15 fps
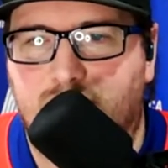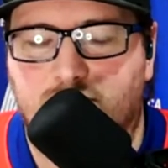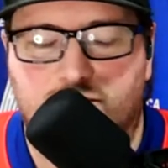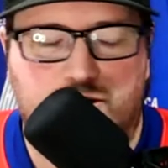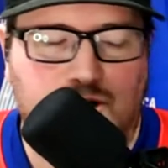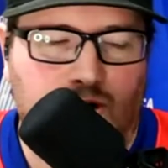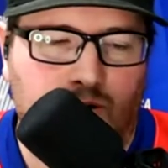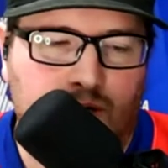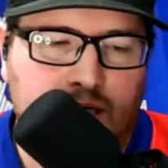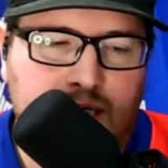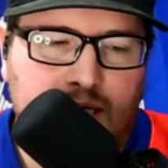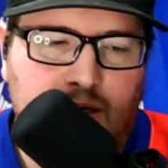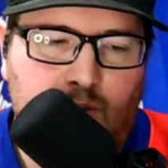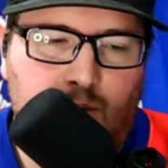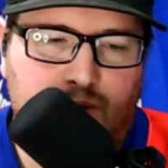show
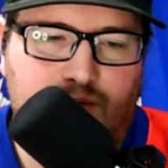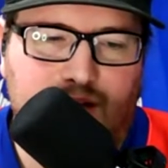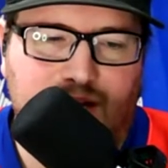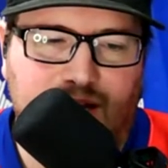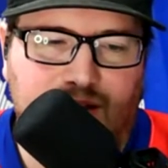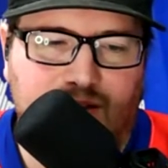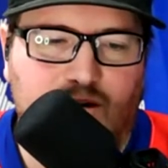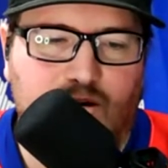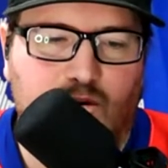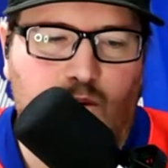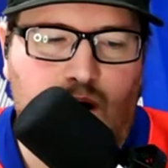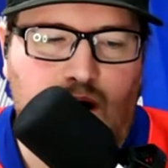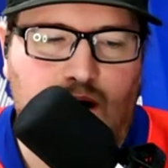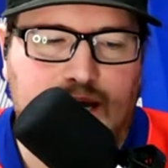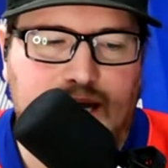with another
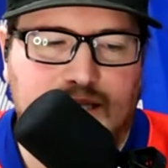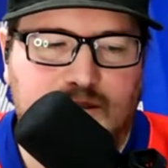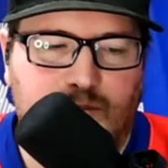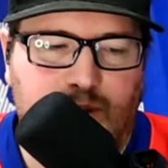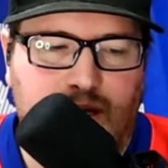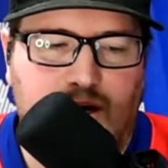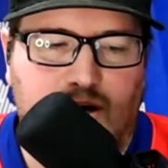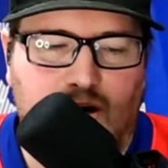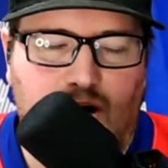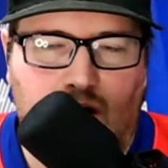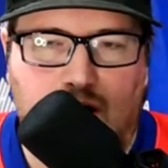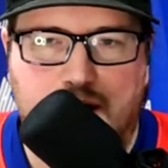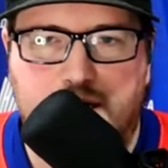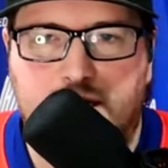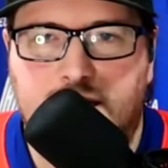Wildcats player
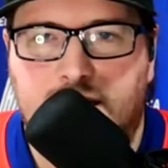on.